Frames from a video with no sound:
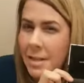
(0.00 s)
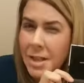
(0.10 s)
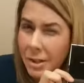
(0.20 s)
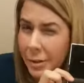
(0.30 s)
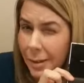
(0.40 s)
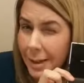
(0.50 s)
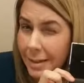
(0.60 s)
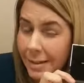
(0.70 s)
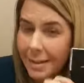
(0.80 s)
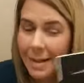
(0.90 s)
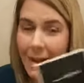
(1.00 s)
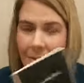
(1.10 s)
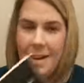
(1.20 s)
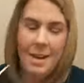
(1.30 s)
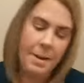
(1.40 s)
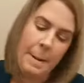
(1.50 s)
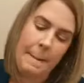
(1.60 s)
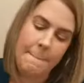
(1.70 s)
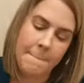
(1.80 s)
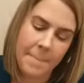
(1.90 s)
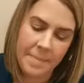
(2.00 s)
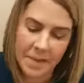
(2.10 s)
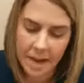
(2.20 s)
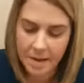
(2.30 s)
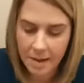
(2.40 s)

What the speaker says: Tallulah, I think. Had